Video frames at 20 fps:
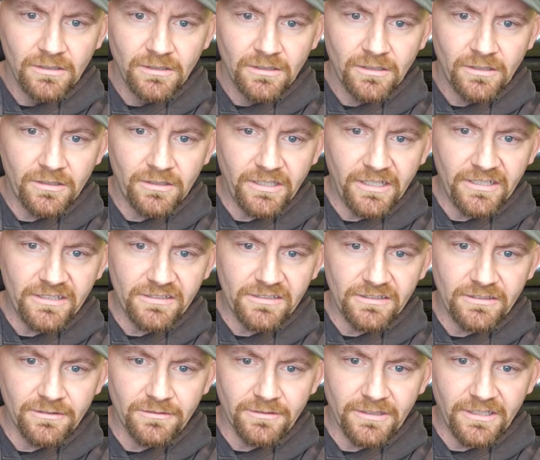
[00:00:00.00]

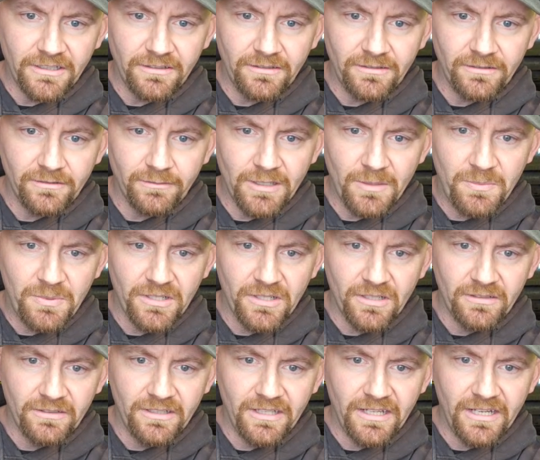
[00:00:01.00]
Crazy, right? We put a
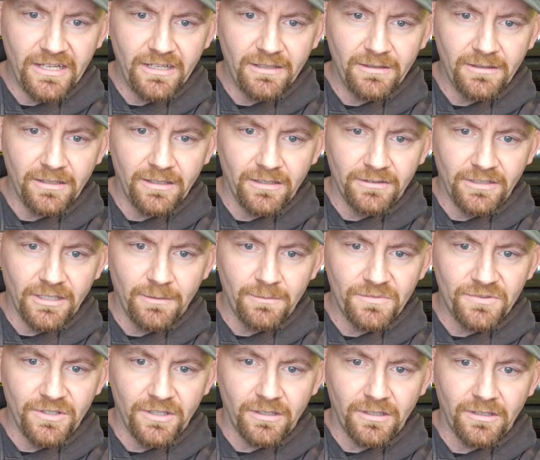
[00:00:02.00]
dump
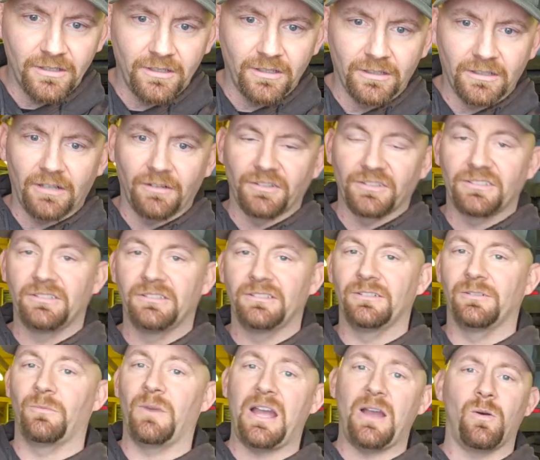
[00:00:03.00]
truck on ours.
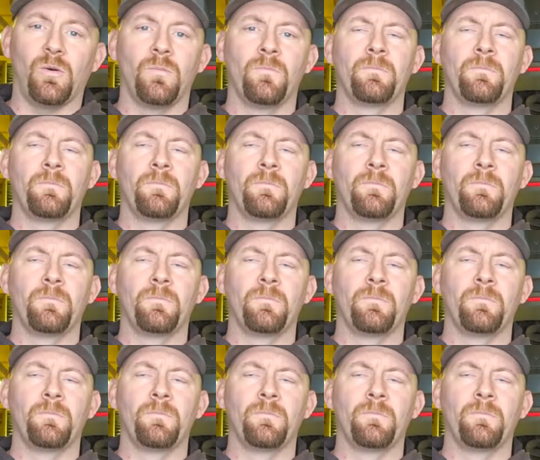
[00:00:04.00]
Wow.